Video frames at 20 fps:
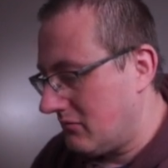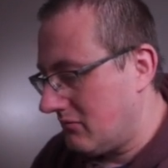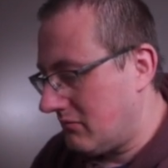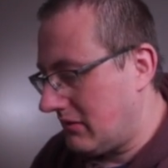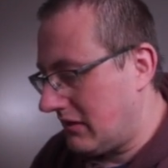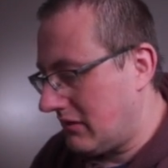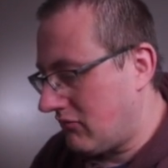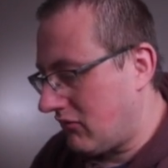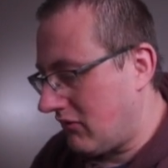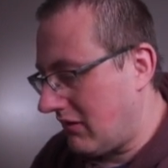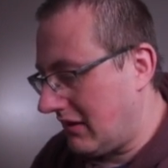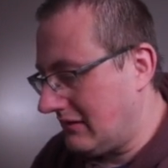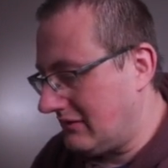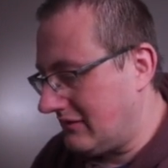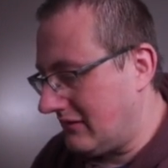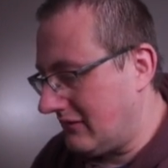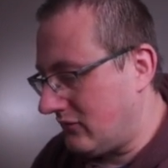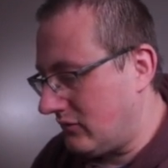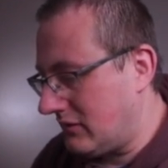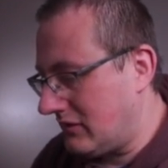be
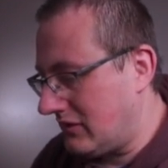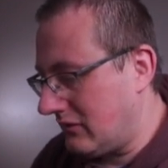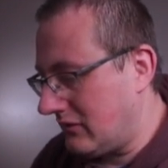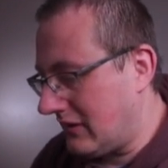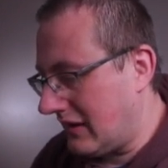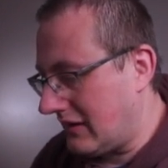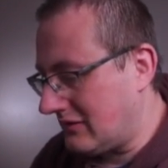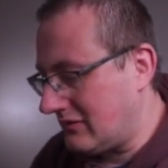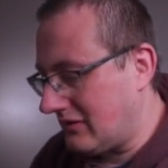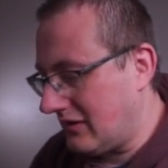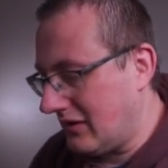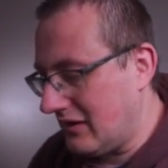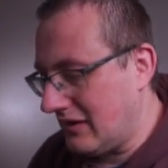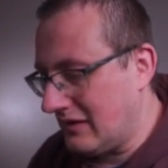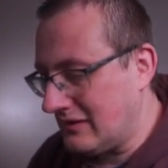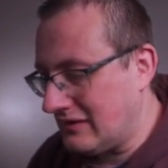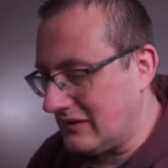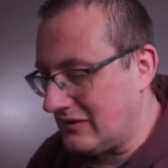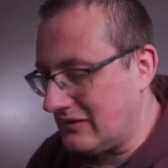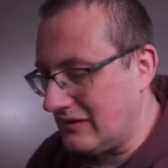crazy if we do that. So
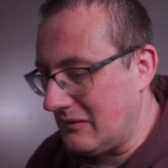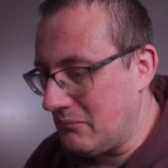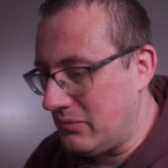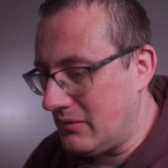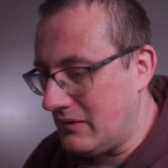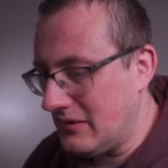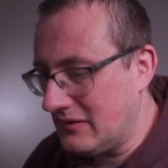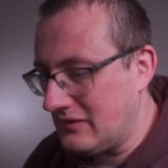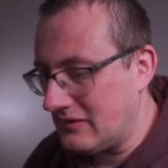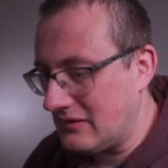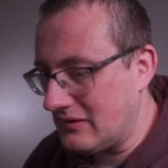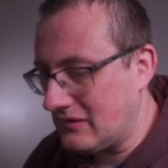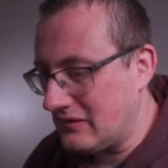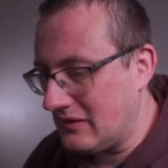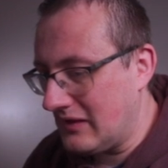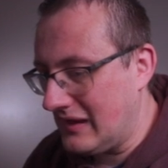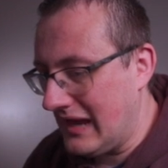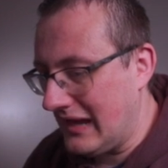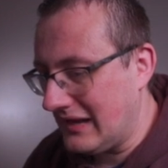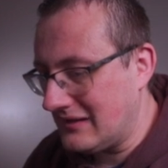it's as simple as
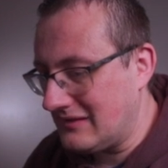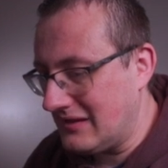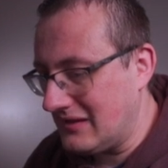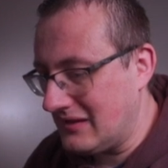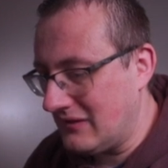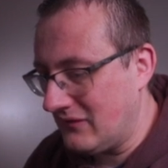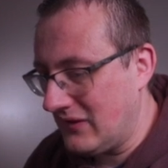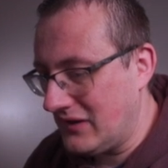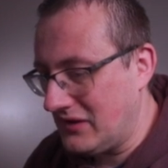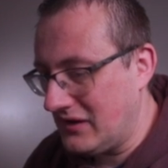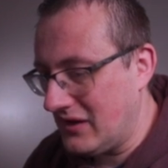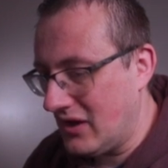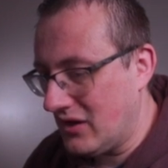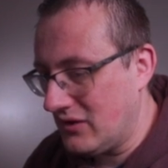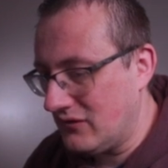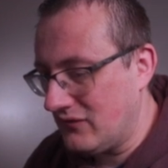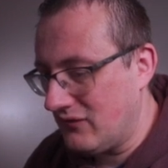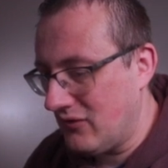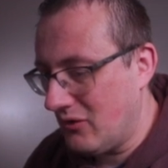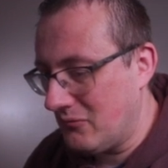selecting your
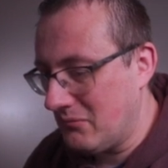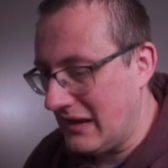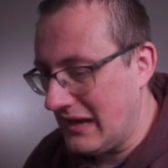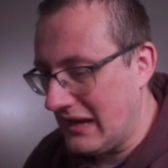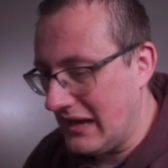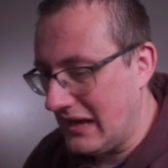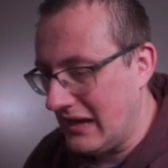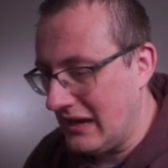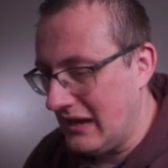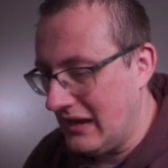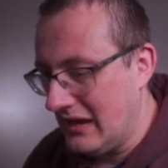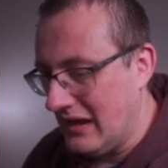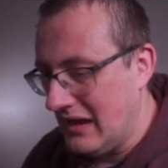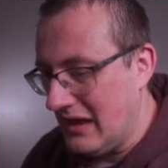video from here,